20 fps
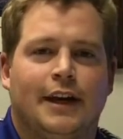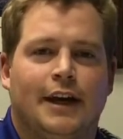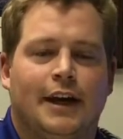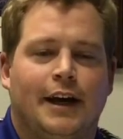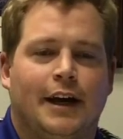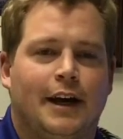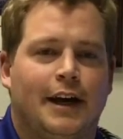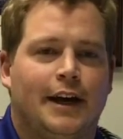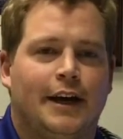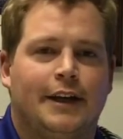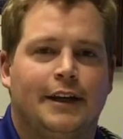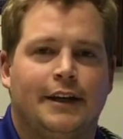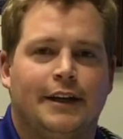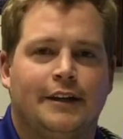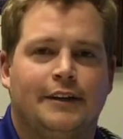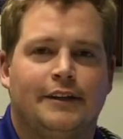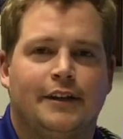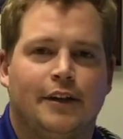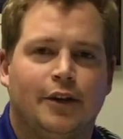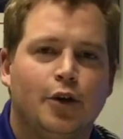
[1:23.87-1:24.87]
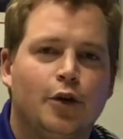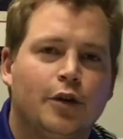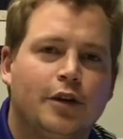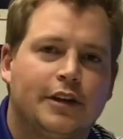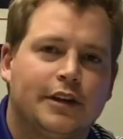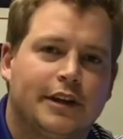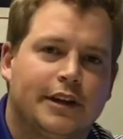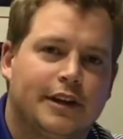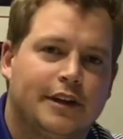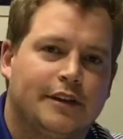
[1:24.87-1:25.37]
uh, it's the
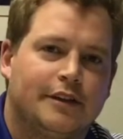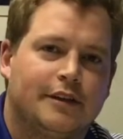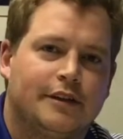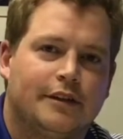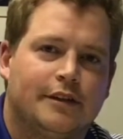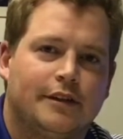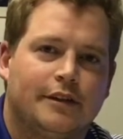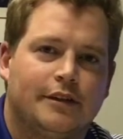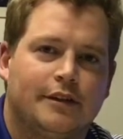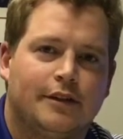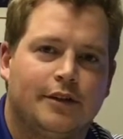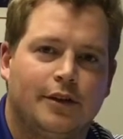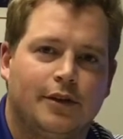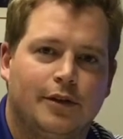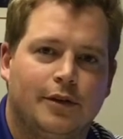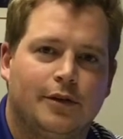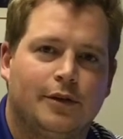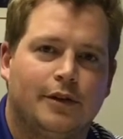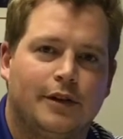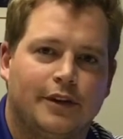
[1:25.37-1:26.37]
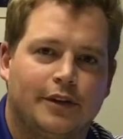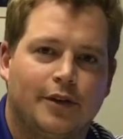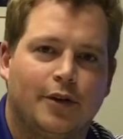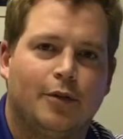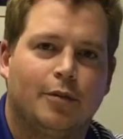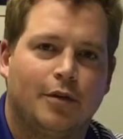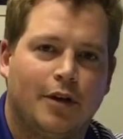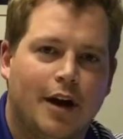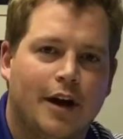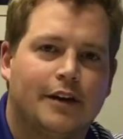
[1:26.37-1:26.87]
nucleus to this
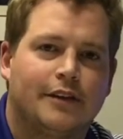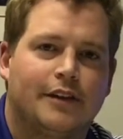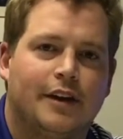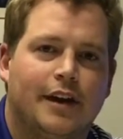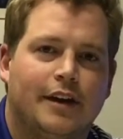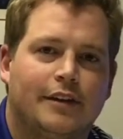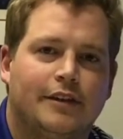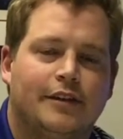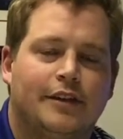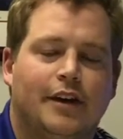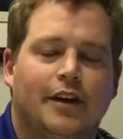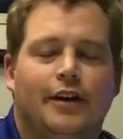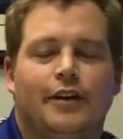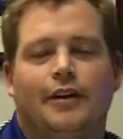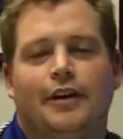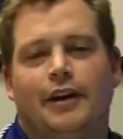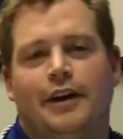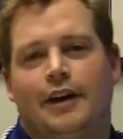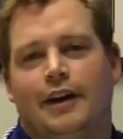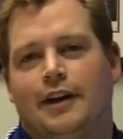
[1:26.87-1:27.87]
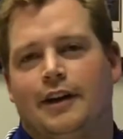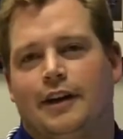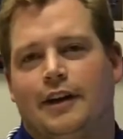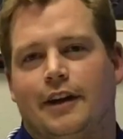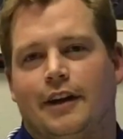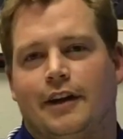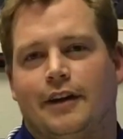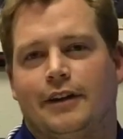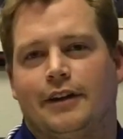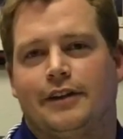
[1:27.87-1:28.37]
whole process. So you
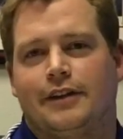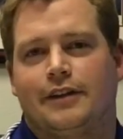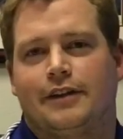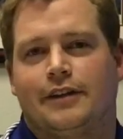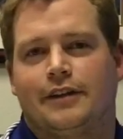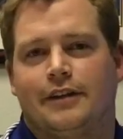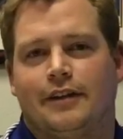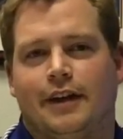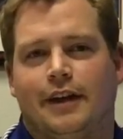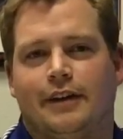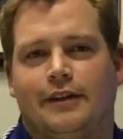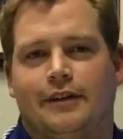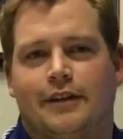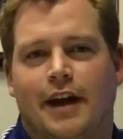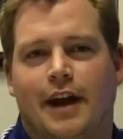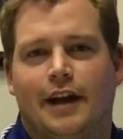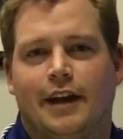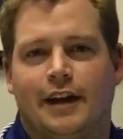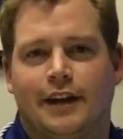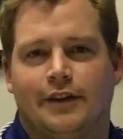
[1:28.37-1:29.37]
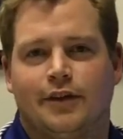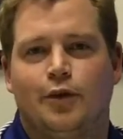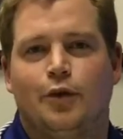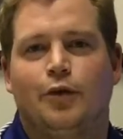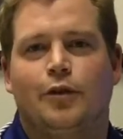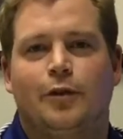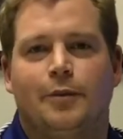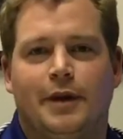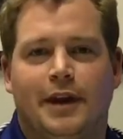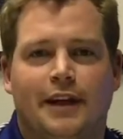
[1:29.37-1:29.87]
know, it's it's kind of it's
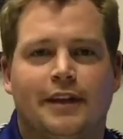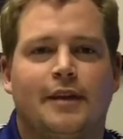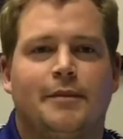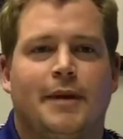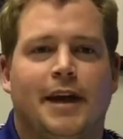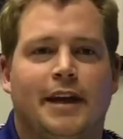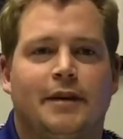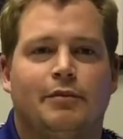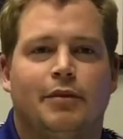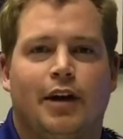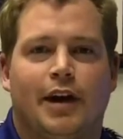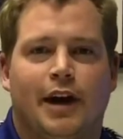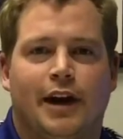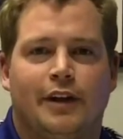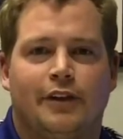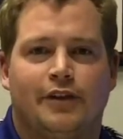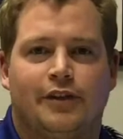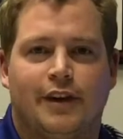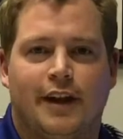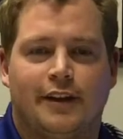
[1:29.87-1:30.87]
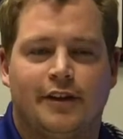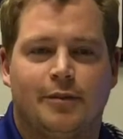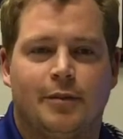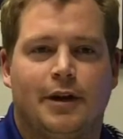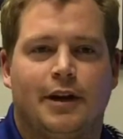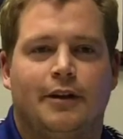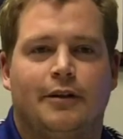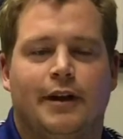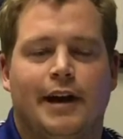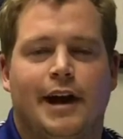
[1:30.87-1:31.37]
cool to be at the main branch that's
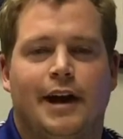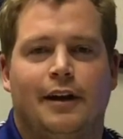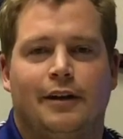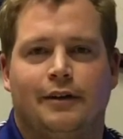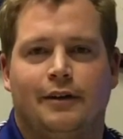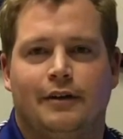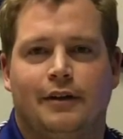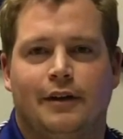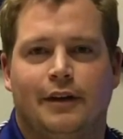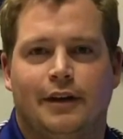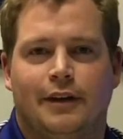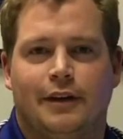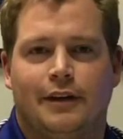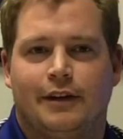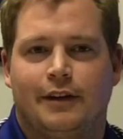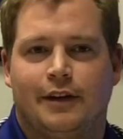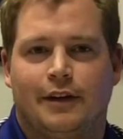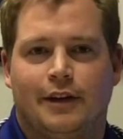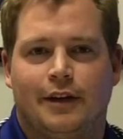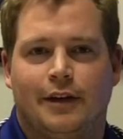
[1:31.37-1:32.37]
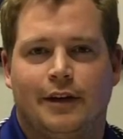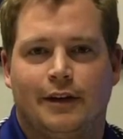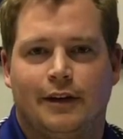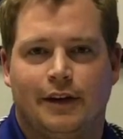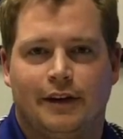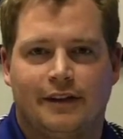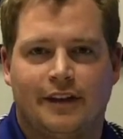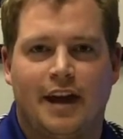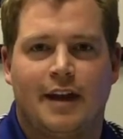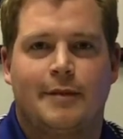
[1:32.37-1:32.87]
been around, you know, in
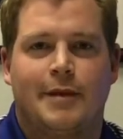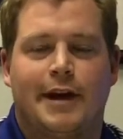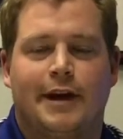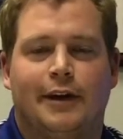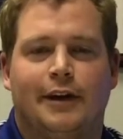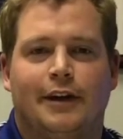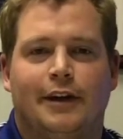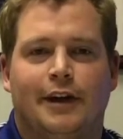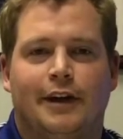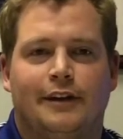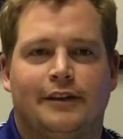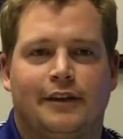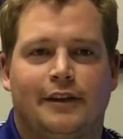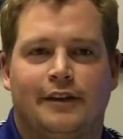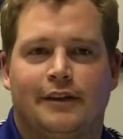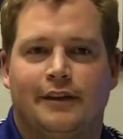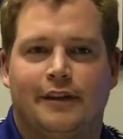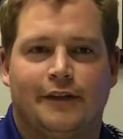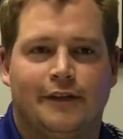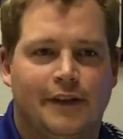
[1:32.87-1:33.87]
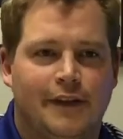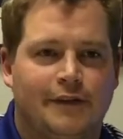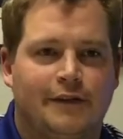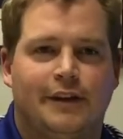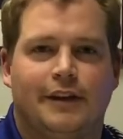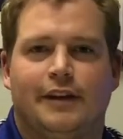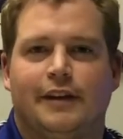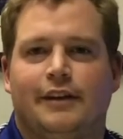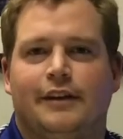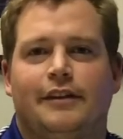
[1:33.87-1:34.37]
the same area since the
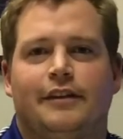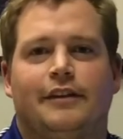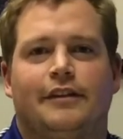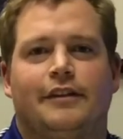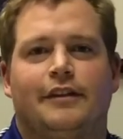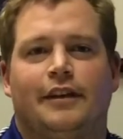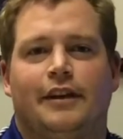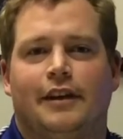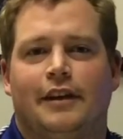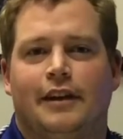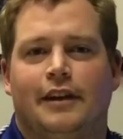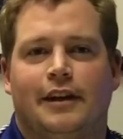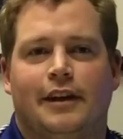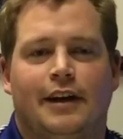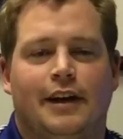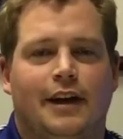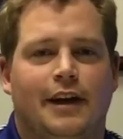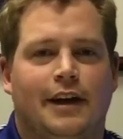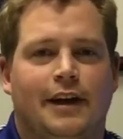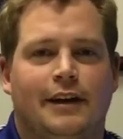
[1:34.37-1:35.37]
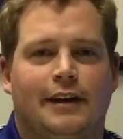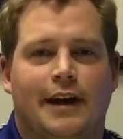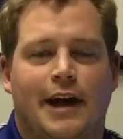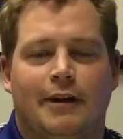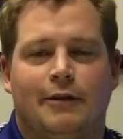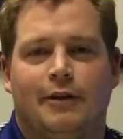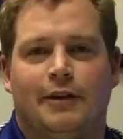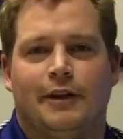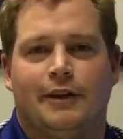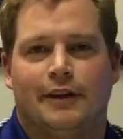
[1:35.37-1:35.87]
50s. Uh,
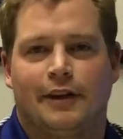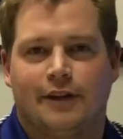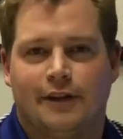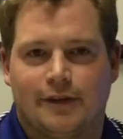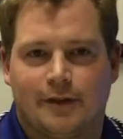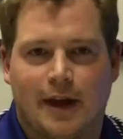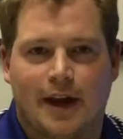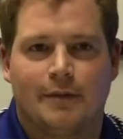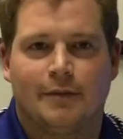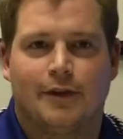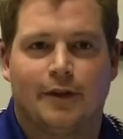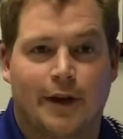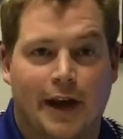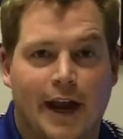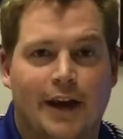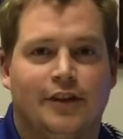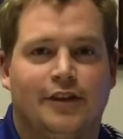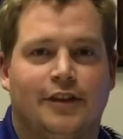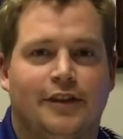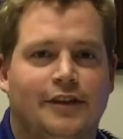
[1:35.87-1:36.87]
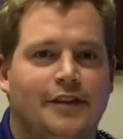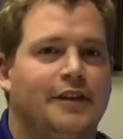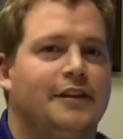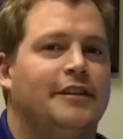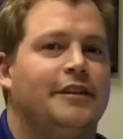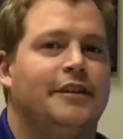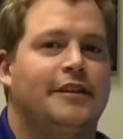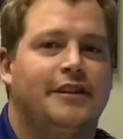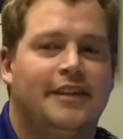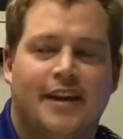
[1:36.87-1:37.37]
now we're in this same location
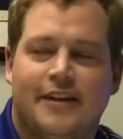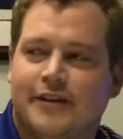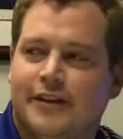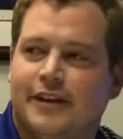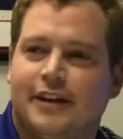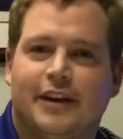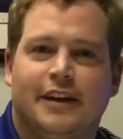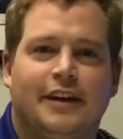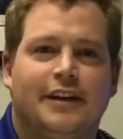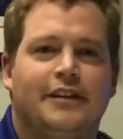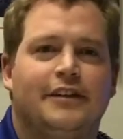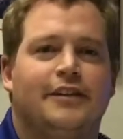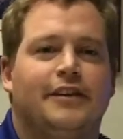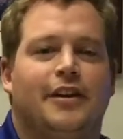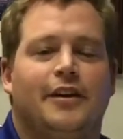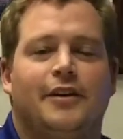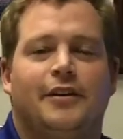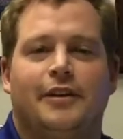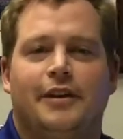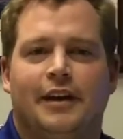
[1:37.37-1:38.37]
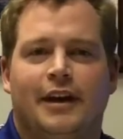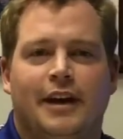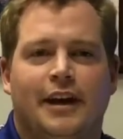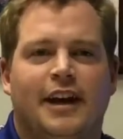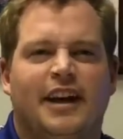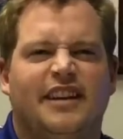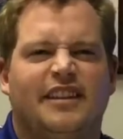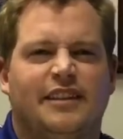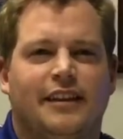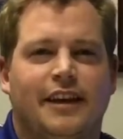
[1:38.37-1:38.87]
since the 70s, so
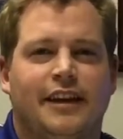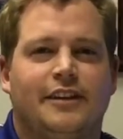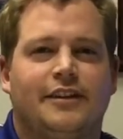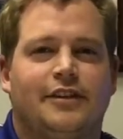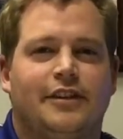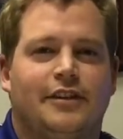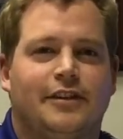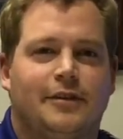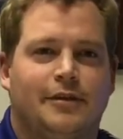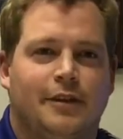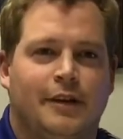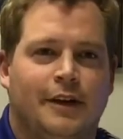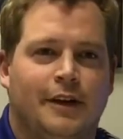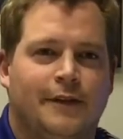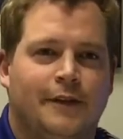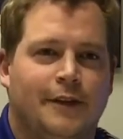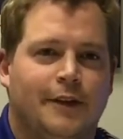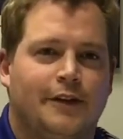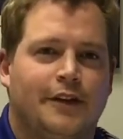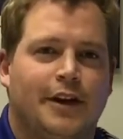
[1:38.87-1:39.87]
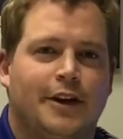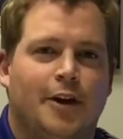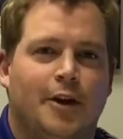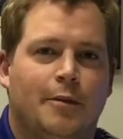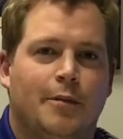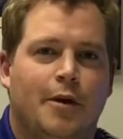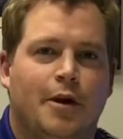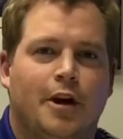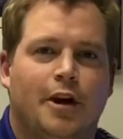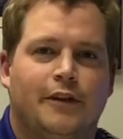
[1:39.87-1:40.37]
it's it's just it feels like
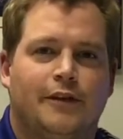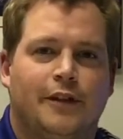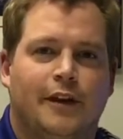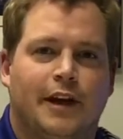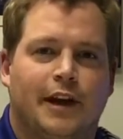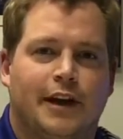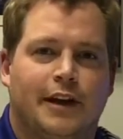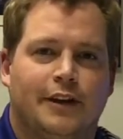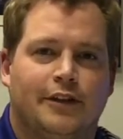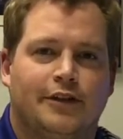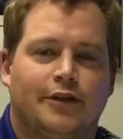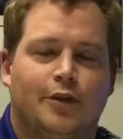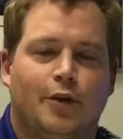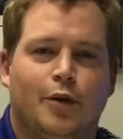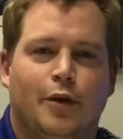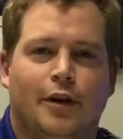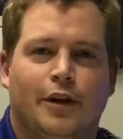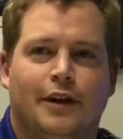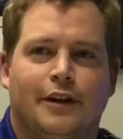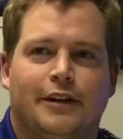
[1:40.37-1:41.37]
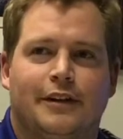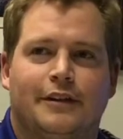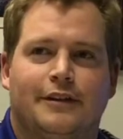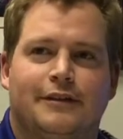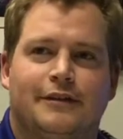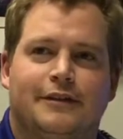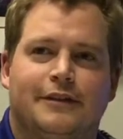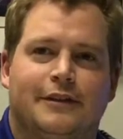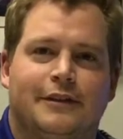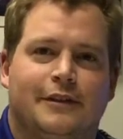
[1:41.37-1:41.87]
you're part of like a historic
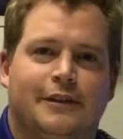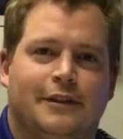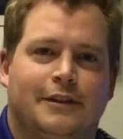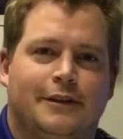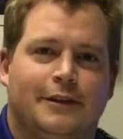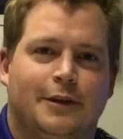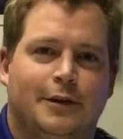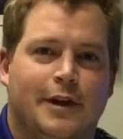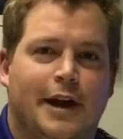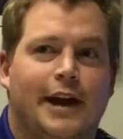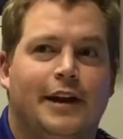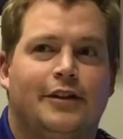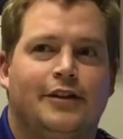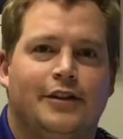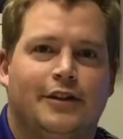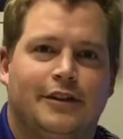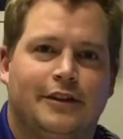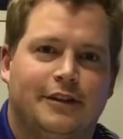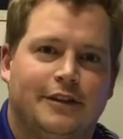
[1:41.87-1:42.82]
location.